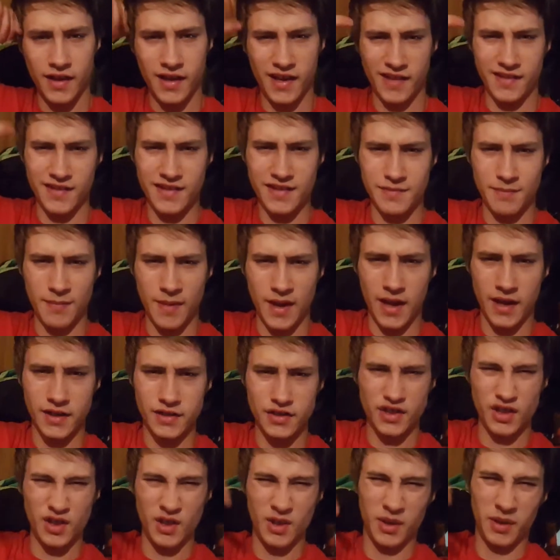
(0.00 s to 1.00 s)
And this
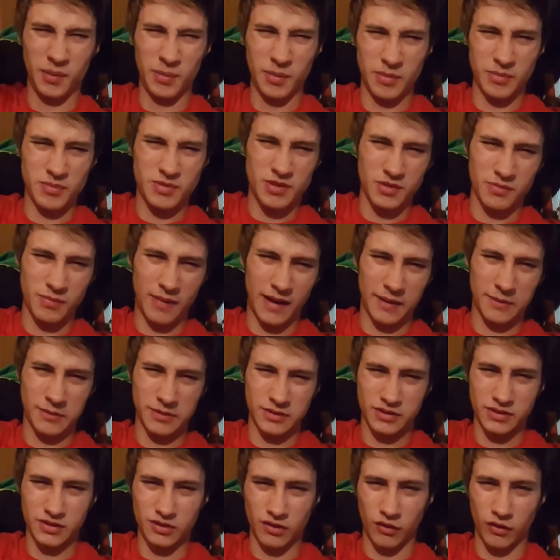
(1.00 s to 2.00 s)
match, you know, Abram just might
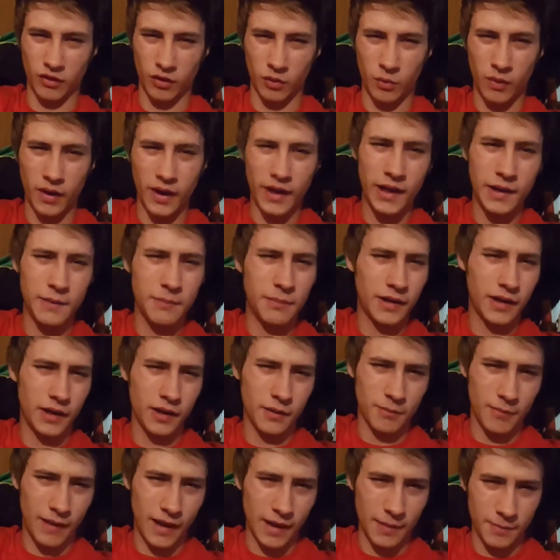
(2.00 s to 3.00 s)
just throw it away, but
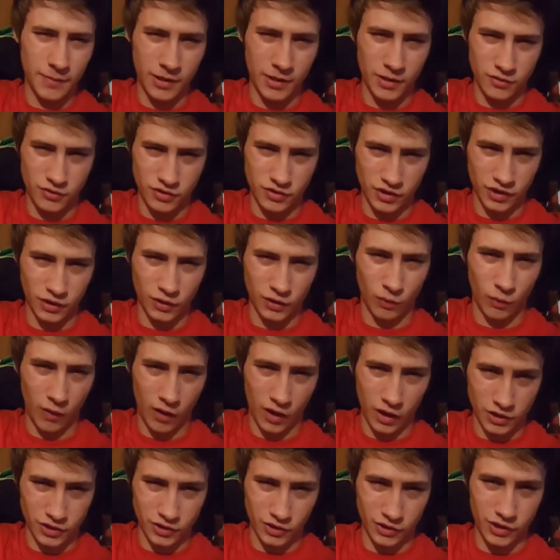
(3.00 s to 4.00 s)
it might be interesting to
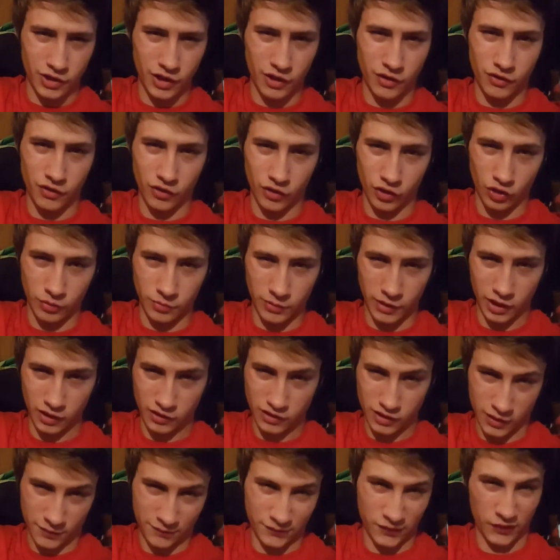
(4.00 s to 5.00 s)
watch on YouTube, you
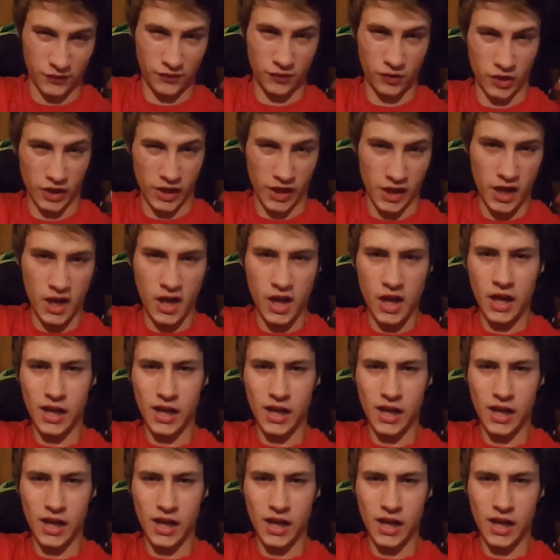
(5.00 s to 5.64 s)
know, something for free.